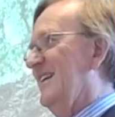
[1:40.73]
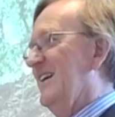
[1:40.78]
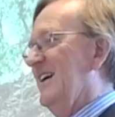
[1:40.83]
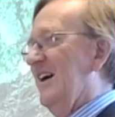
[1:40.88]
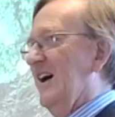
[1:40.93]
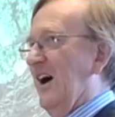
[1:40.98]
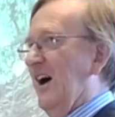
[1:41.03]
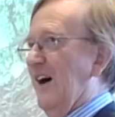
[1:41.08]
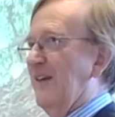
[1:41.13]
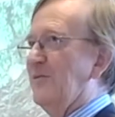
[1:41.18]

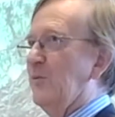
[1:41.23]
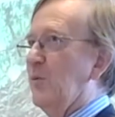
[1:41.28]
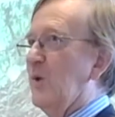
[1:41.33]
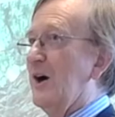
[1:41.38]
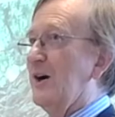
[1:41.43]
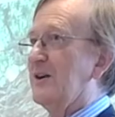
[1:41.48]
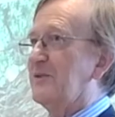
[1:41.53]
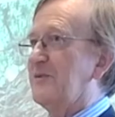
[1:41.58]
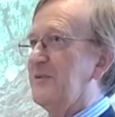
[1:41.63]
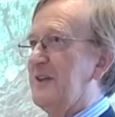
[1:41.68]

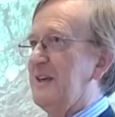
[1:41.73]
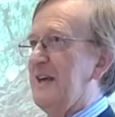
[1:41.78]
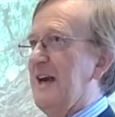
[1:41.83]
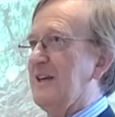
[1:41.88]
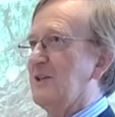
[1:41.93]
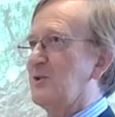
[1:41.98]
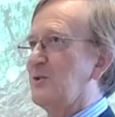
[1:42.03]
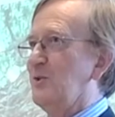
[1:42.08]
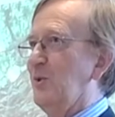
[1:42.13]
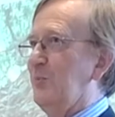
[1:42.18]
worked for the
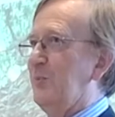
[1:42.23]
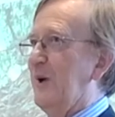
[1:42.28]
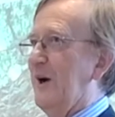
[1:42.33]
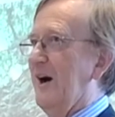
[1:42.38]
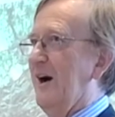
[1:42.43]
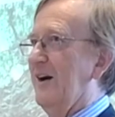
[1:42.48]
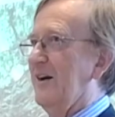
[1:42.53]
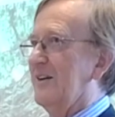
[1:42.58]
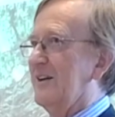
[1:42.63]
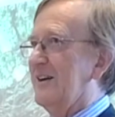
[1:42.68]
National
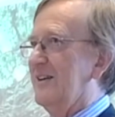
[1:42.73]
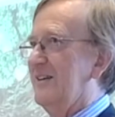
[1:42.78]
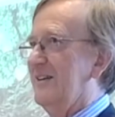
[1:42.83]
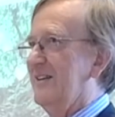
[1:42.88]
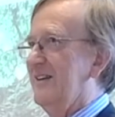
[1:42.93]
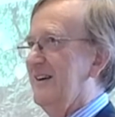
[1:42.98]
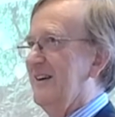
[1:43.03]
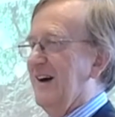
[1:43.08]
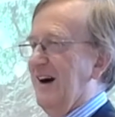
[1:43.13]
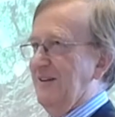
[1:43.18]
Park,
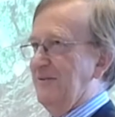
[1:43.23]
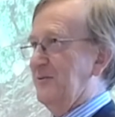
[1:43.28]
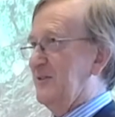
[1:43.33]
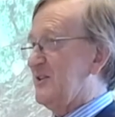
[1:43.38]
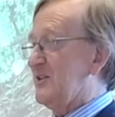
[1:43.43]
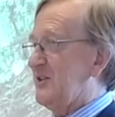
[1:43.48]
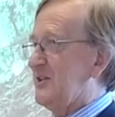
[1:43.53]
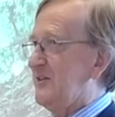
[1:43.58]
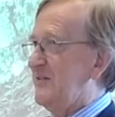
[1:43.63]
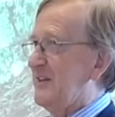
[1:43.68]
I've
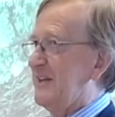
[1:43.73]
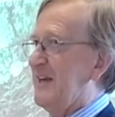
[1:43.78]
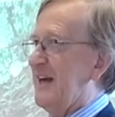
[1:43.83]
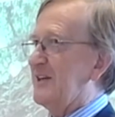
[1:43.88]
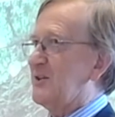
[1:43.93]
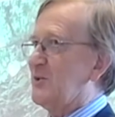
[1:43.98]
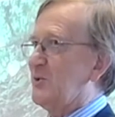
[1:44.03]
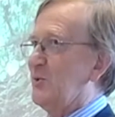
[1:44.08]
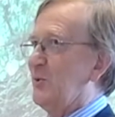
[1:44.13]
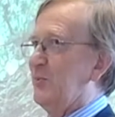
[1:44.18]
visited the
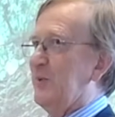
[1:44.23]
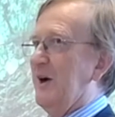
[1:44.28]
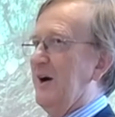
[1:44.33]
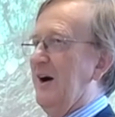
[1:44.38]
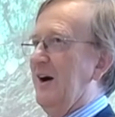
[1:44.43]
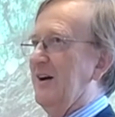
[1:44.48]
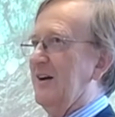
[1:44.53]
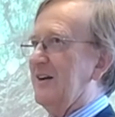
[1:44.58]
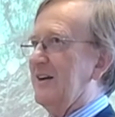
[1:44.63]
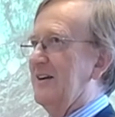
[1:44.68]
National
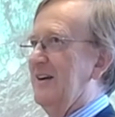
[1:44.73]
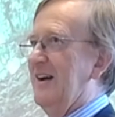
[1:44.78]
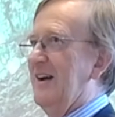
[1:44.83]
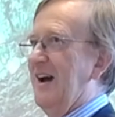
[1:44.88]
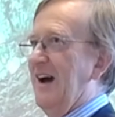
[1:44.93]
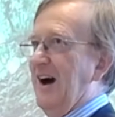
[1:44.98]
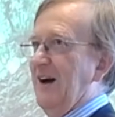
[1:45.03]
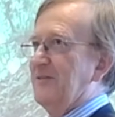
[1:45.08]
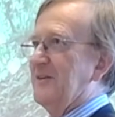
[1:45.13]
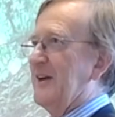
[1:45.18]
Park,
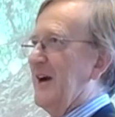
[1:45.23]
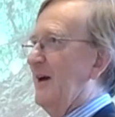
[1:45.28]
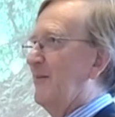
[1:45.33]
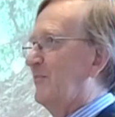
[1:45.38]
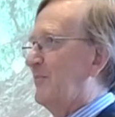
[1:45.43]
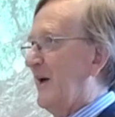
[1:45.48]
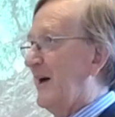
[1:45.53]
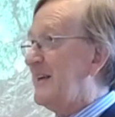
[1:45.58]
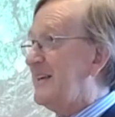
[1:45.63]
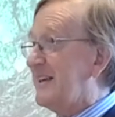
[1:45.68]
I've
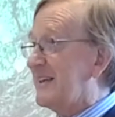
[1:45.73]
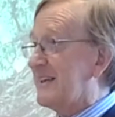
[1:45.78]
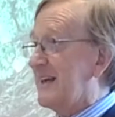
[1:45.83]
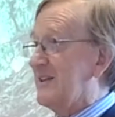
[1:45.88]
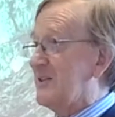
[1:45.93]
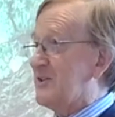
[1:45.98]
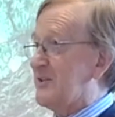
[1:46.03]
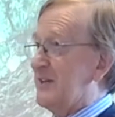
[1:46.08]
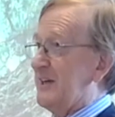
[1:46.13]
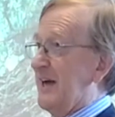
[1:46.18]
campaigned
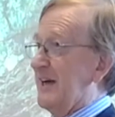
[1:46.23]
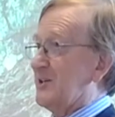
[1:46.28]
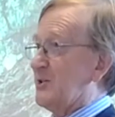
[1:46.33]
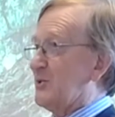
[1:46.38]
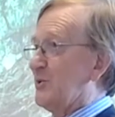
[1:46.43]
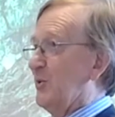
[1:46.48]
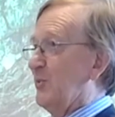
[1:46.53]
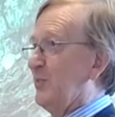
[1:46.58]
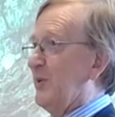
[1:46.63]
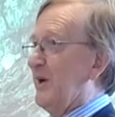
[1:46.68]
against the
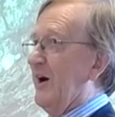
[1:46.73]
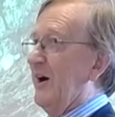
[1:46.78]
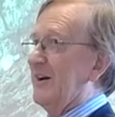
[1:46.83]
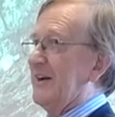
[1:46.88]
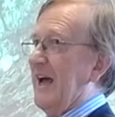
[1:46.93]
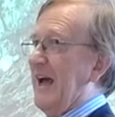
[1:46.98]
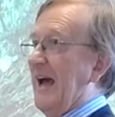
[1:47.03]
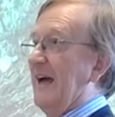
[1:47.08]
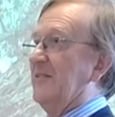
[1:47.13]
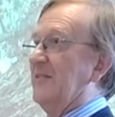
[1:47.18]
National
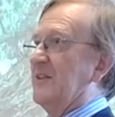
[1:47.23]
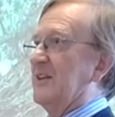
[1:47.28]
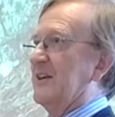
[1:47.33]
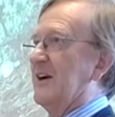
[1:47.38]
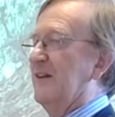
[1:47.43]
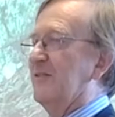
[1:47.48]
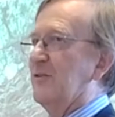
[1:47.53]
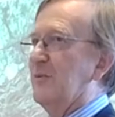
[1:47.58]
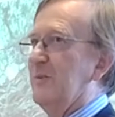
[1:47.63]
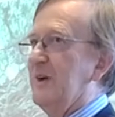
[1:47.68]
Park and the
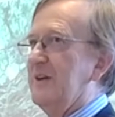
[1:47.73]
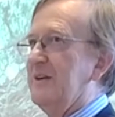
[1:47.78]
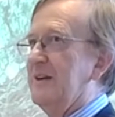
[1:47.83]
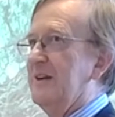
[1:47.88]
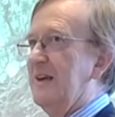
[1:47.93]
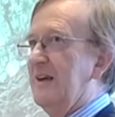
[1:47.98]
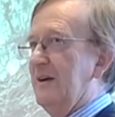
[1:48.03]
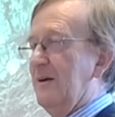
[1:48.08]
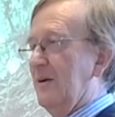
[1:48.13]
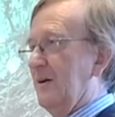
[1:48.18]
government,
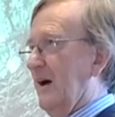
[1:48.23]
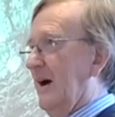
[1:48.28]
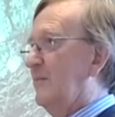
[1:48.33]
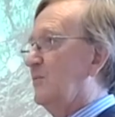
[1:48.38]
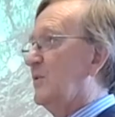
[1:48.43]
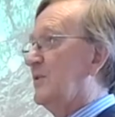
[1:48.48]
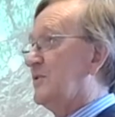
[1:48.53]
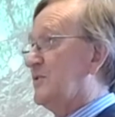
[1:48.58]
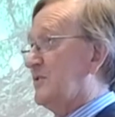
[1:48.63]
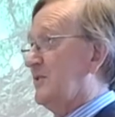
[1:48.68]

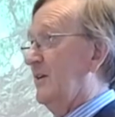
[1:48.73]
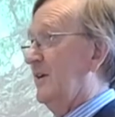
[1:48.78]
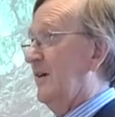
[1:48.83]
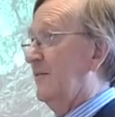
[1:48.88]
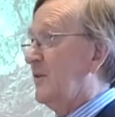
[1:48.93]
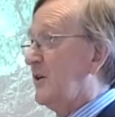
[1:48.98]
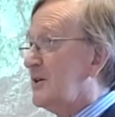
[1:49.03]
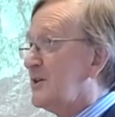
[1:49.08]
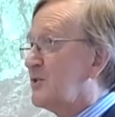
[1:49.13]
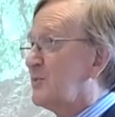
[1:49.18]
and with a
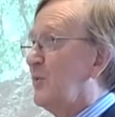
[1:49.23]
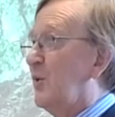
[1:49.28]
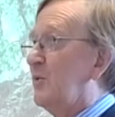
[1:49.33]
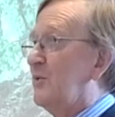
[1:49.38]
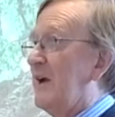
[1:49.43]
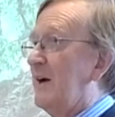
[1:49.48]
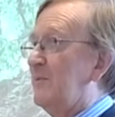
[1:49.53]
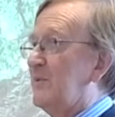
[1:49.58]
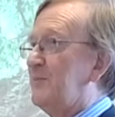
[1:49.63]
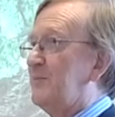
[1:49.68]
very small
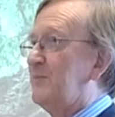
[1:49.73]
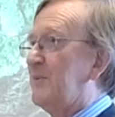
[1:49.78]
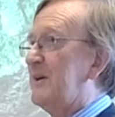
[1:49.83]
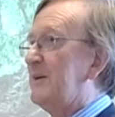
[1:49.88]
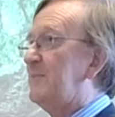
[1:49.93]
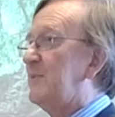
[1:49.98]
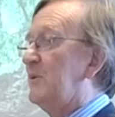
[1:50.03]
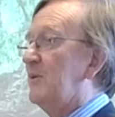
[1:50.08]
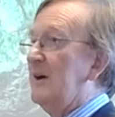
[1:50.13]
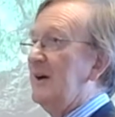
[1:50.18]
number of
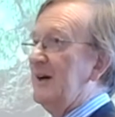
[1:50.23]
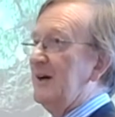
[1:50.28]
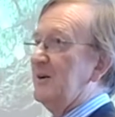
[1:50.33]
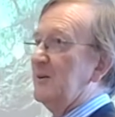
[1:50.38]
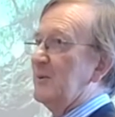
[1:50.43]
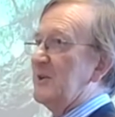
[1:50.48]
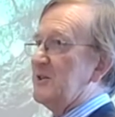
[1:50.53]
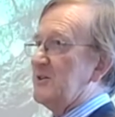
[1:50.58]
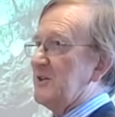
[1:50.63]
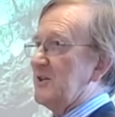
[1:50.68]
people
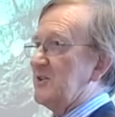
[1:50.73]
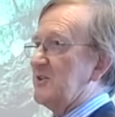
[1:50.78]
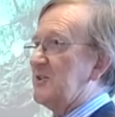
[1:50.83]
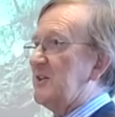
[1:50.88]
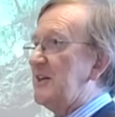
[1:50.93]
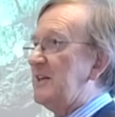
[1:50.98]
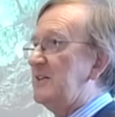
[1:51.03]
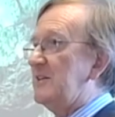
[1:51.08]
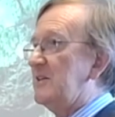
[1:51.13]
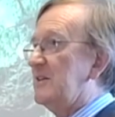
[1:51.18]
we
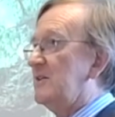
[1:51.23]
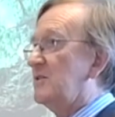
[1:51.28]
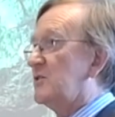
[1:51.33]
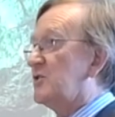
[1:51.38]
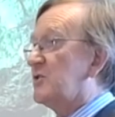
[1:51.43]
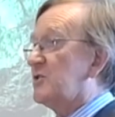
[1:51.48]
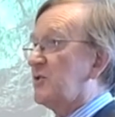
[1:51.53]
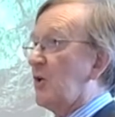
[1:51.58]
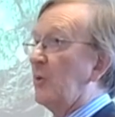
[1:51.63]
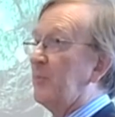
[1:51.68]
succeeded in
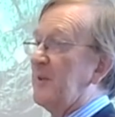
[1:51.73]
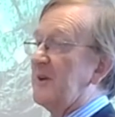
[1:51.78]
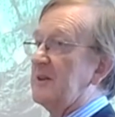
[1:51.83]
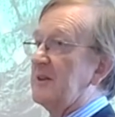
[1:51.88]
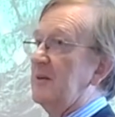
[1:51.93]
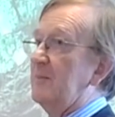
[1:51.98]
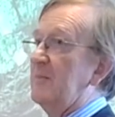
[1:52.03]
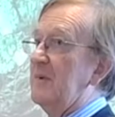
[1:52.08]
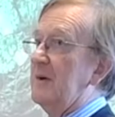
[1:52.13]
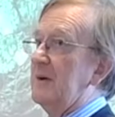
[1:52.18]
stopping
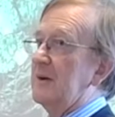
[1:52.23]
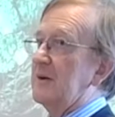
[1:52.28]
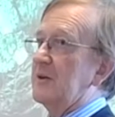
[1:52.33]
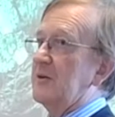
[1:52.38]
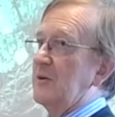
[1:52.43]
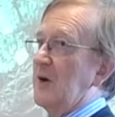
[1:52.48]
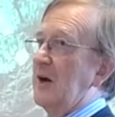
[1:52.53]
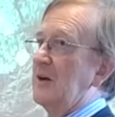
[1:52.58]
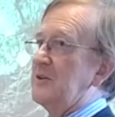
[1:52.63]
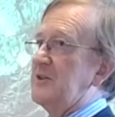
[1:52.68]
them
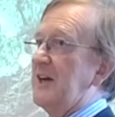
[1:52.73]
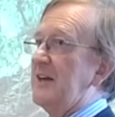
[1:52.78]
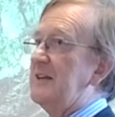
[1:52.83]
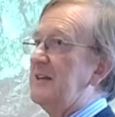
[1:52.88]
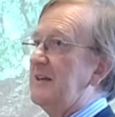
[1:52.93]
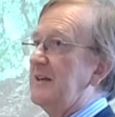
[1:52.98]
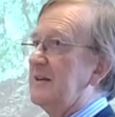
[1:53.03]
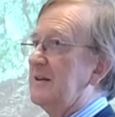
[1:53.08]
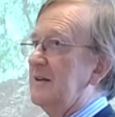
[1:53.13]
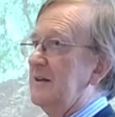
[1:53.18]

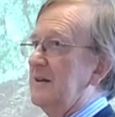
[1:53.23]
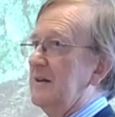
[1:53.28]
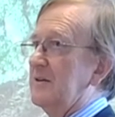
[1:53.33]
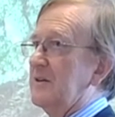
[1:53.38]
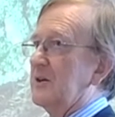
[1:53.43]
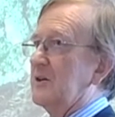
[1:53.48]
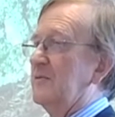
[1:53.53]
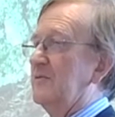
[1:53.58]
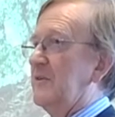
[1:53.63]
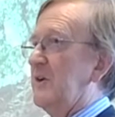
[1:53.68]
grant-aiding
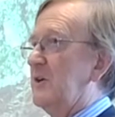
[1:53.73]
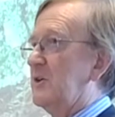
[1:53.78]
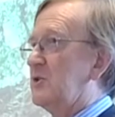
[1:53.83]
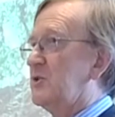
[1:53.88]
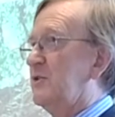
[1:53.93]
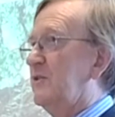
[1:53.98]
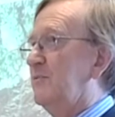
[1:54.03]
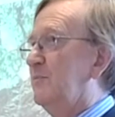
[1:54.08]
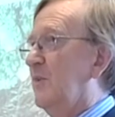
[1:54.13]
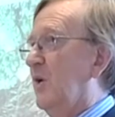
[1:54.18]
the
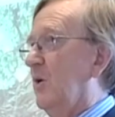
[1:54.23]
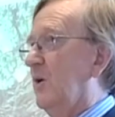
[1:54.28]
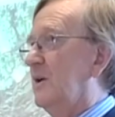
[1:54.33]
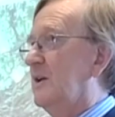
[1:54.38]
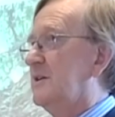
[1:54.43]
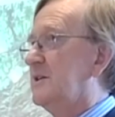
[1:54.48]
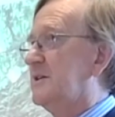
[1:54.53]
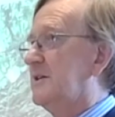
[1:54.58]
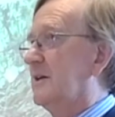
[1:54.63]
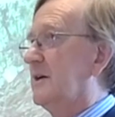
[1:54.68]
conversion of
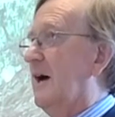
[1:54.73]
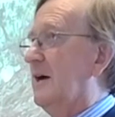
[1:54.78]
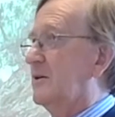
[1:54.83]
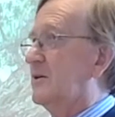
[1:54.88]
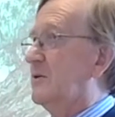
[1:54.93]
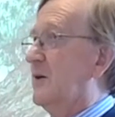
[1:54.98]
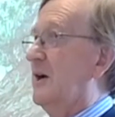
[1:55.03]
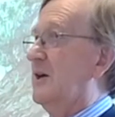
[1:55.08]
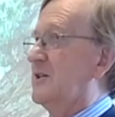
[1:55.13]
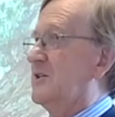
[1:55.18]
moorland to
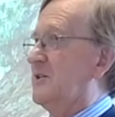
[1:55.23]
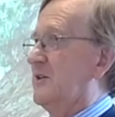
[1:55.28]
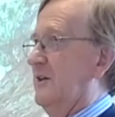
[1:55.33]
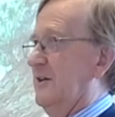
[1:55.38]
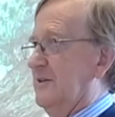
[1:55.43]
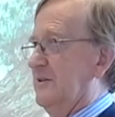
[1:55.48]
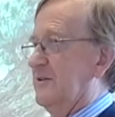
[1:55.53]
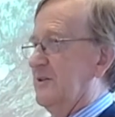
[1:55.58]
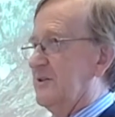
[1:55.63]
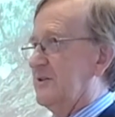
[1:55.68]

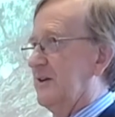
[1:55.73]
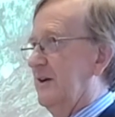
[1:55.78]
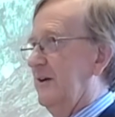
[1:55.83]
grasslands.